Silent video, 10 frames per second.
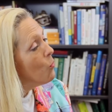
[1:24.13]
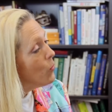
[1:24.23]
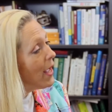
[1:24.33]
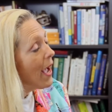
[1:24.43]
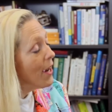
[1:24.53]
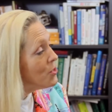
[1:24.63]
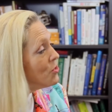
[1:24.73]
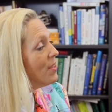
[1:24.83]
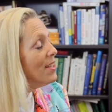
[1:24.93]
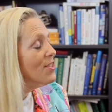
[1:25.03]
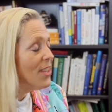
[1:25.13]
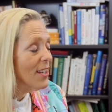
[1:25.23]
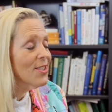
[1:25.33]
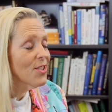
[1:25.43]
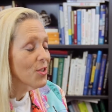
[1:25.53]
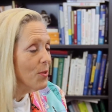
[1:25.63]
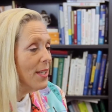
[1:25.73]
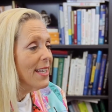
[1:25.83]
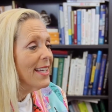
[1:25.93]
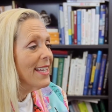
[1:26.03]
We actually just do
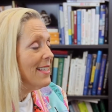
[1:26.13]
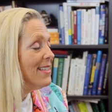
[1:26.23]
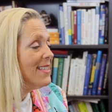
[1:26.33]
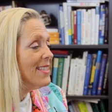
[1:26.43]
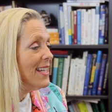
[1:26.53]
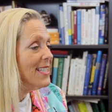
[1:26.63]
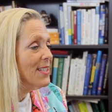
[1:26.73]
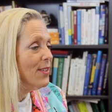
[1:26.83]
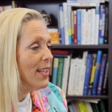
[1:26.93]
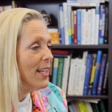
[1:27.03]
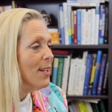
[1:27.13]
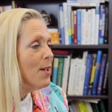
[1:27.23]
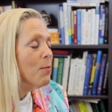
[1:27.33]
it instinctively